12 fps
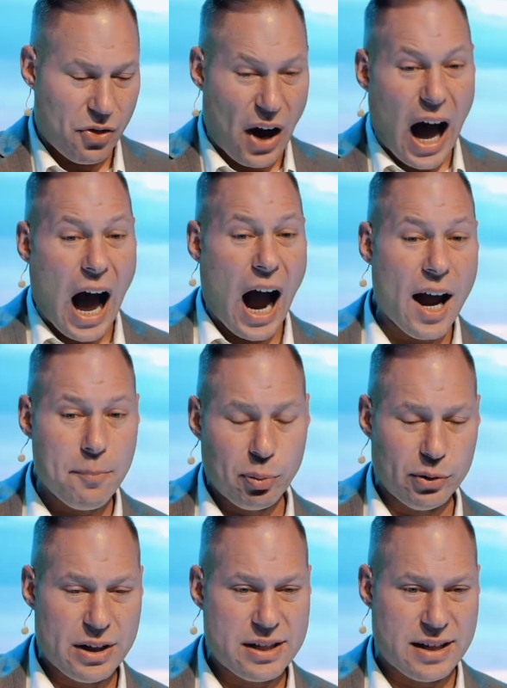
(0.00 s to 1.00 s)
the high
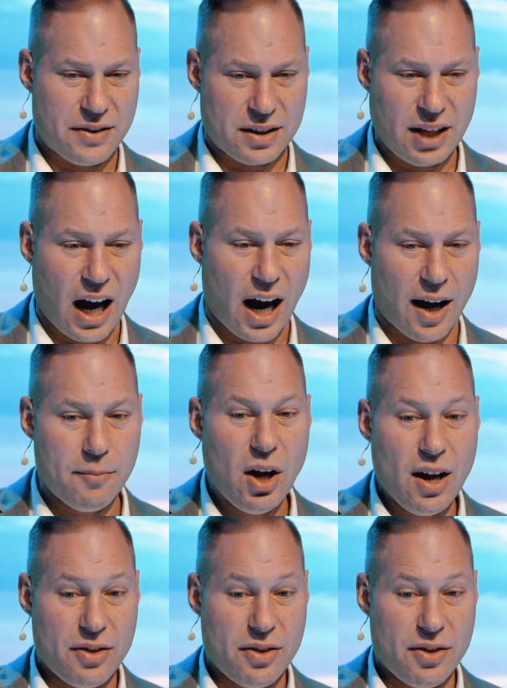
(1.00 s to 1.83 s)
priest at the time,